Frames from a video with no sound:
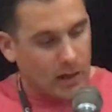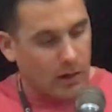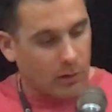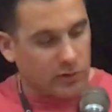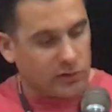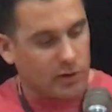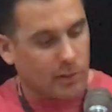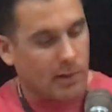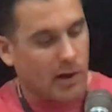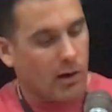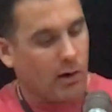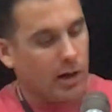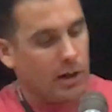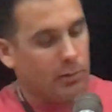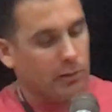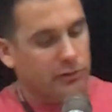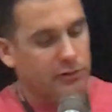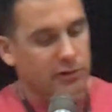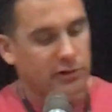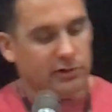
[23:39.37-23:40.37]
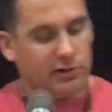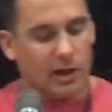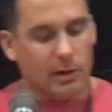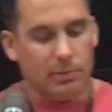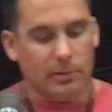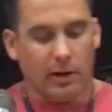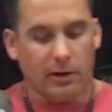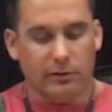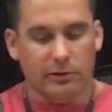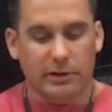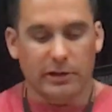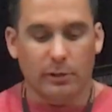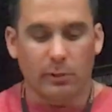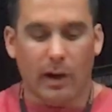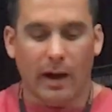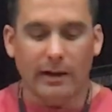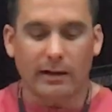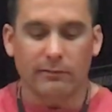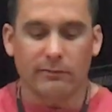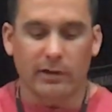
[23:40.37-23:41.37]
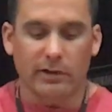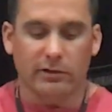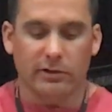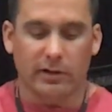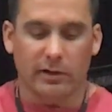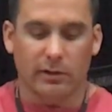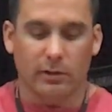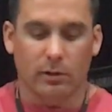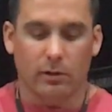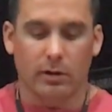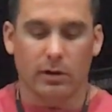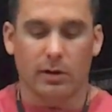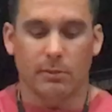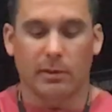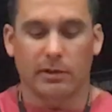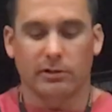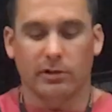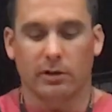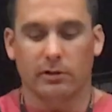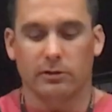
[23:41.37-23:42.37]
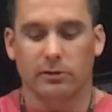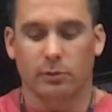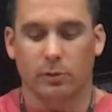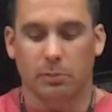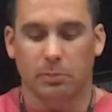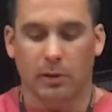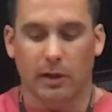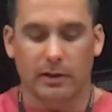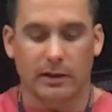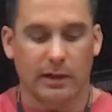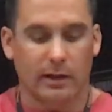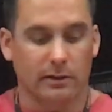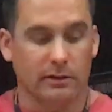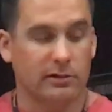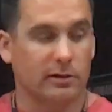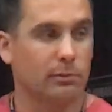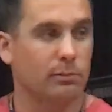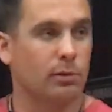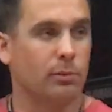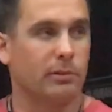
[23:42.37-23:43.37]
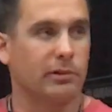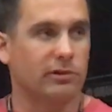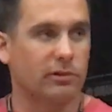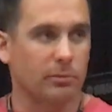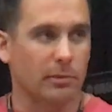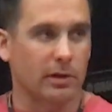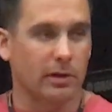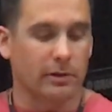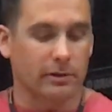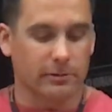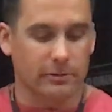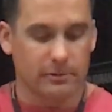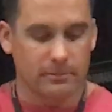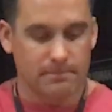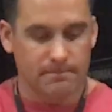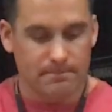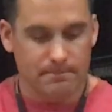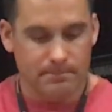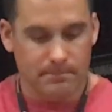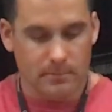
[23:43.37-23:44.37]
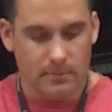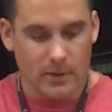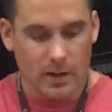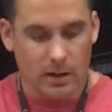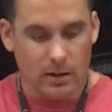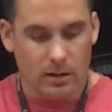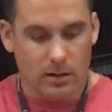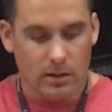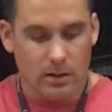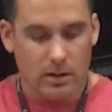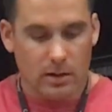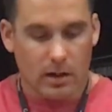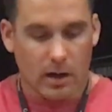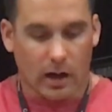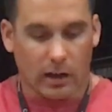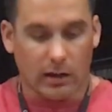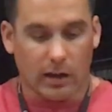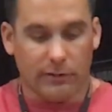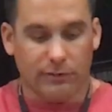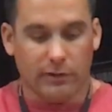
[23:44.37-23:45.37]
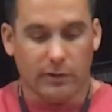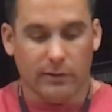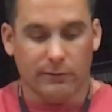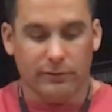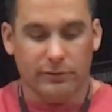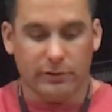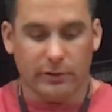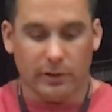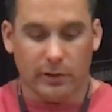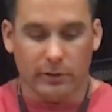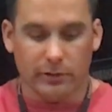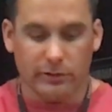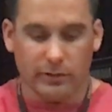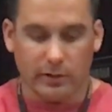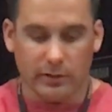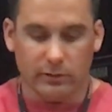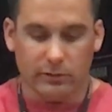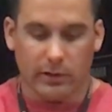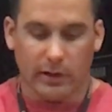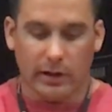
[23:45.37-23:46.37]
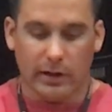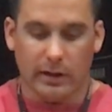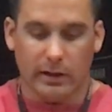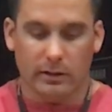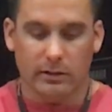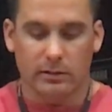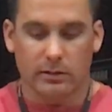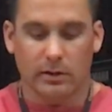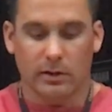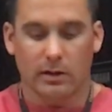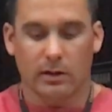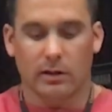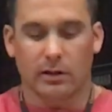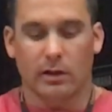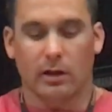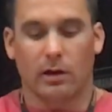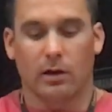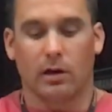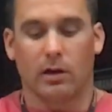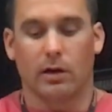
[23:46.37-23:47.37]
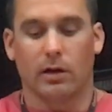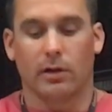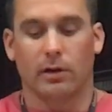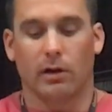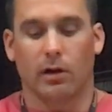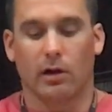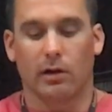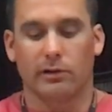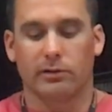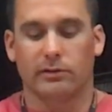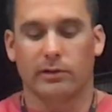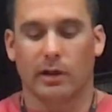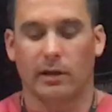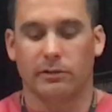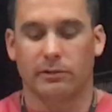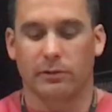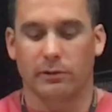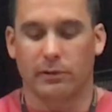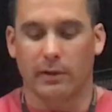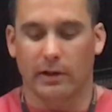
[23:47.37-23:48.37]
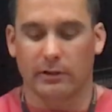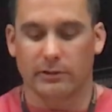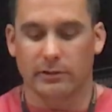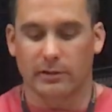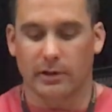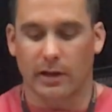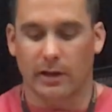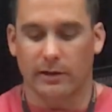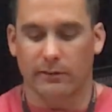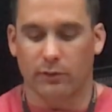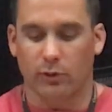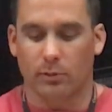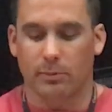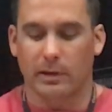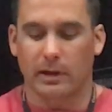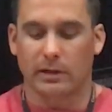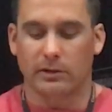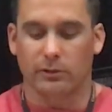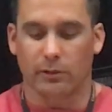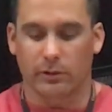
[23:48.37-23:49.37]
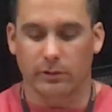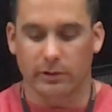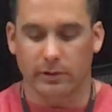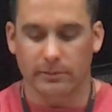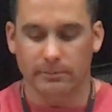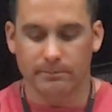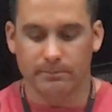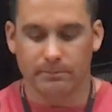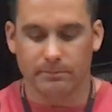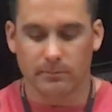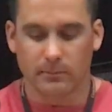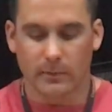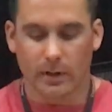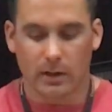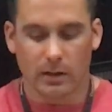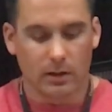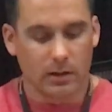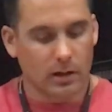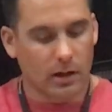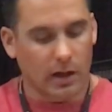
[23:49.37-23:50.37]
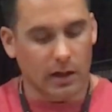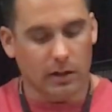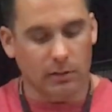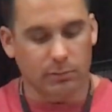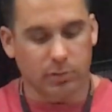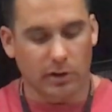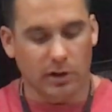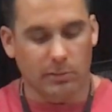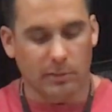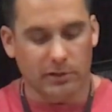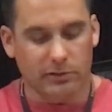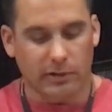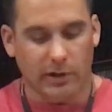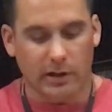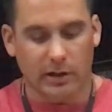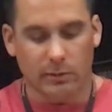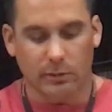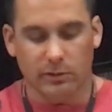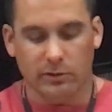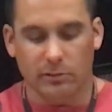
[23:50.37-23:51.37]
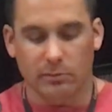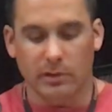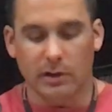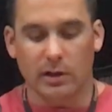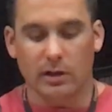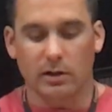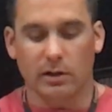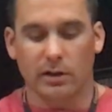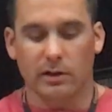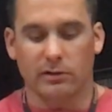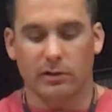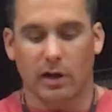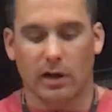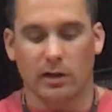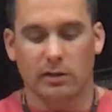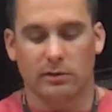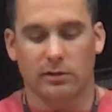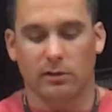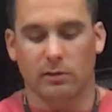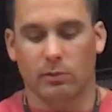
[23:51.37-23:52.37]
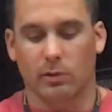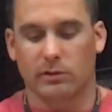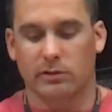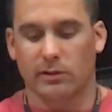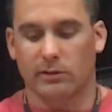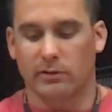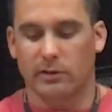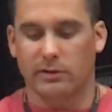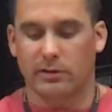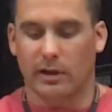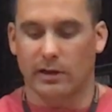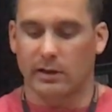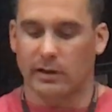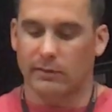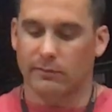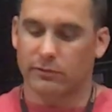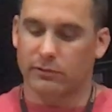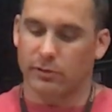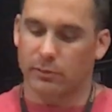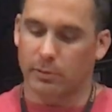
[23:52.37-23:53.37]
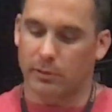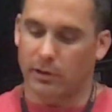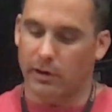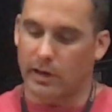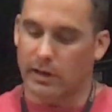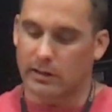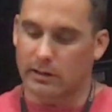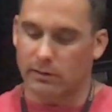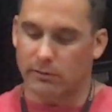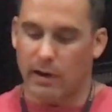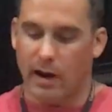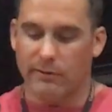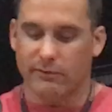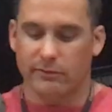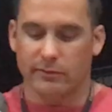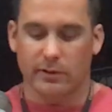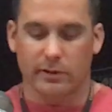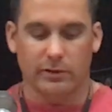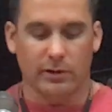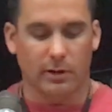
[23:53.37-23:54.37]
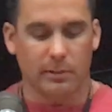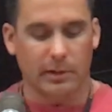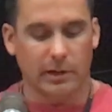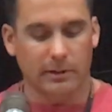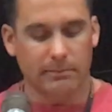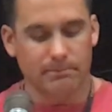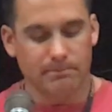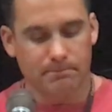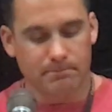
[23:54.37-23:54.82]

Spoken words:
I was somehow able to escape another DUI conviction in court, and my charges were pled down to simple misdemeanors. I left for infantry OSIP training on August 10, 2010 at Fort Benning, Georgia. I completed my training and was immediately assigned to the 172nd Infantry Brigade in Grafenberg, Germany.